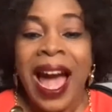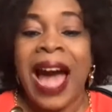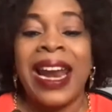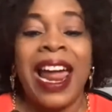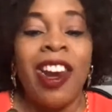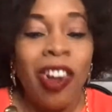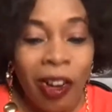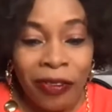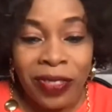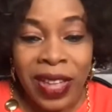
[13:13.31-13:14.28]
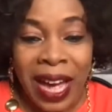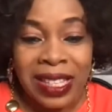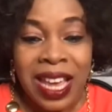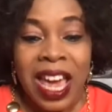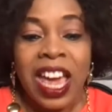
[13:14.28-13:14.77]
And I love
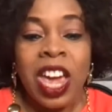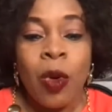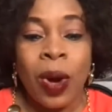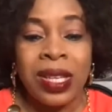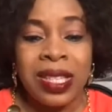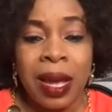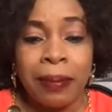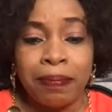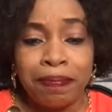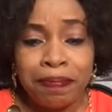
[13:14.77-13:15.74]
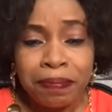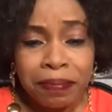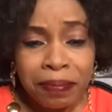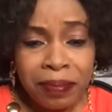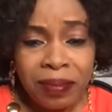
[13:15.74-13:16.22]
that. It was
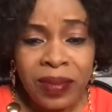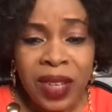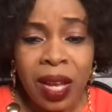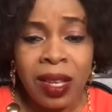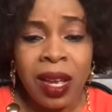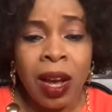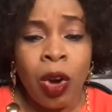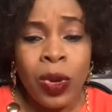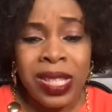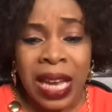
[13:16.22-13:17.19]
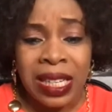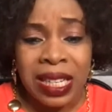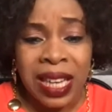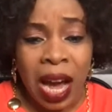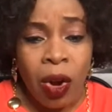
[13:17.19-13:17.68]
who said
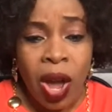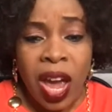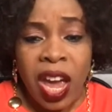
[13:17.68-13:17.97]
it now?